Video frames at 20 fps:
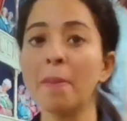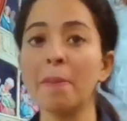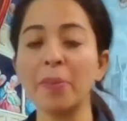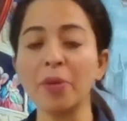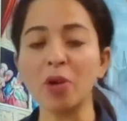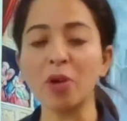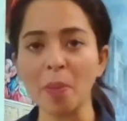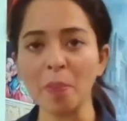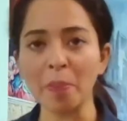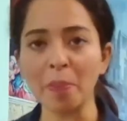
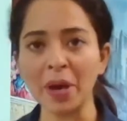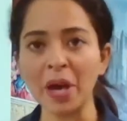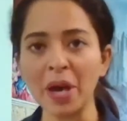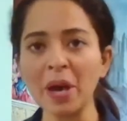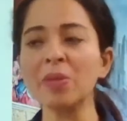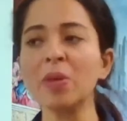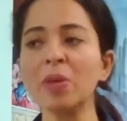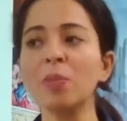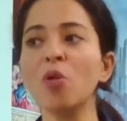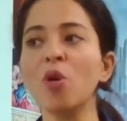proper,
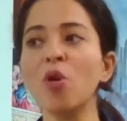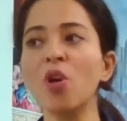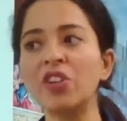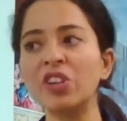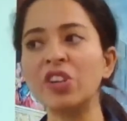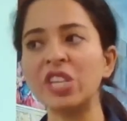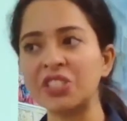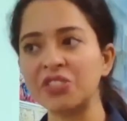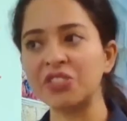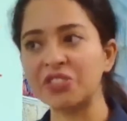more
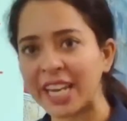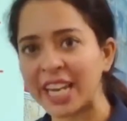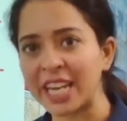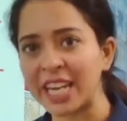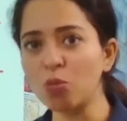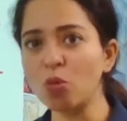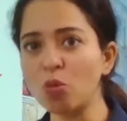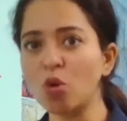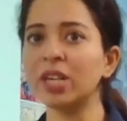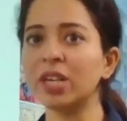restrained,
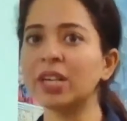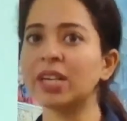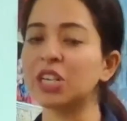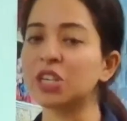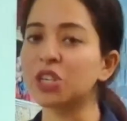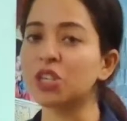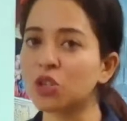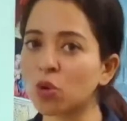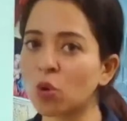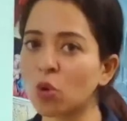more
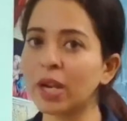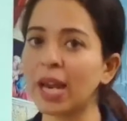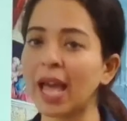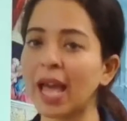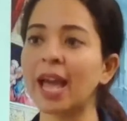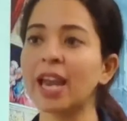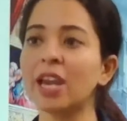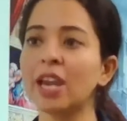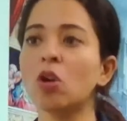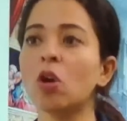controlled,
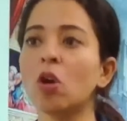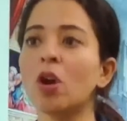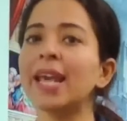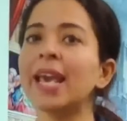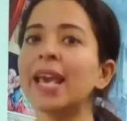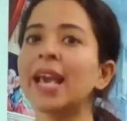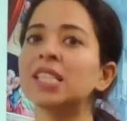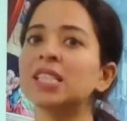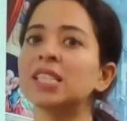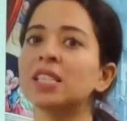and not
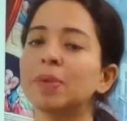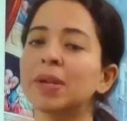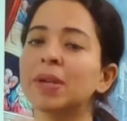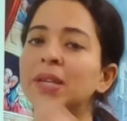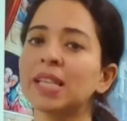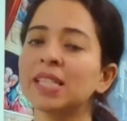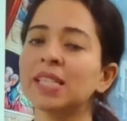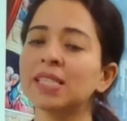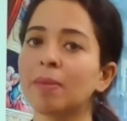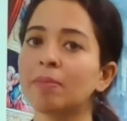
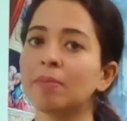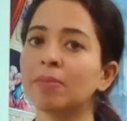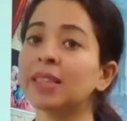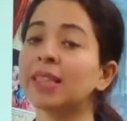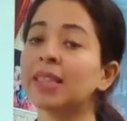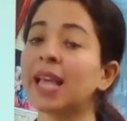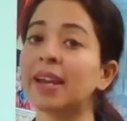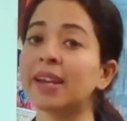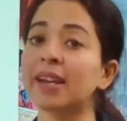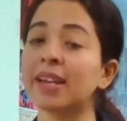exhibiting something
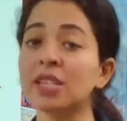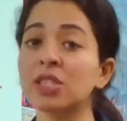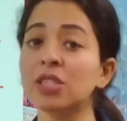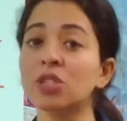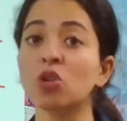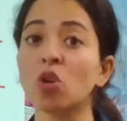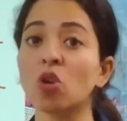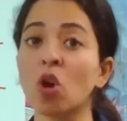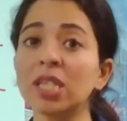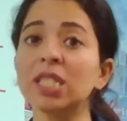that is
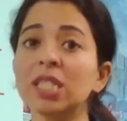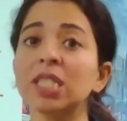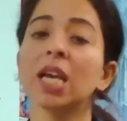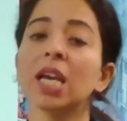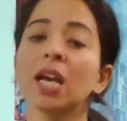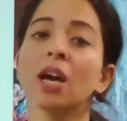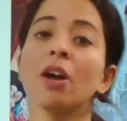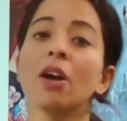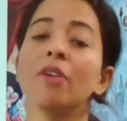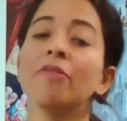not
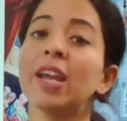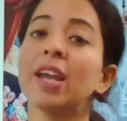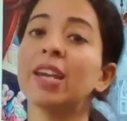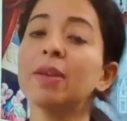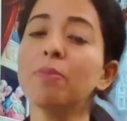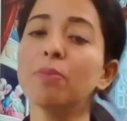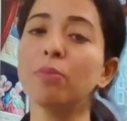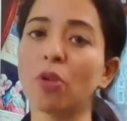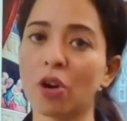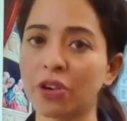very
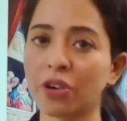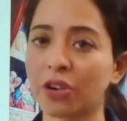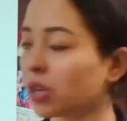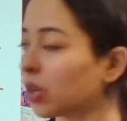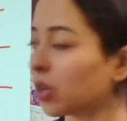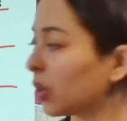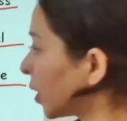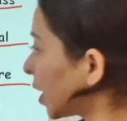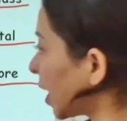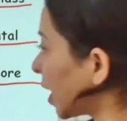moral.
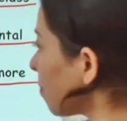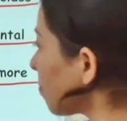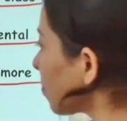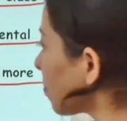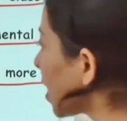Okay,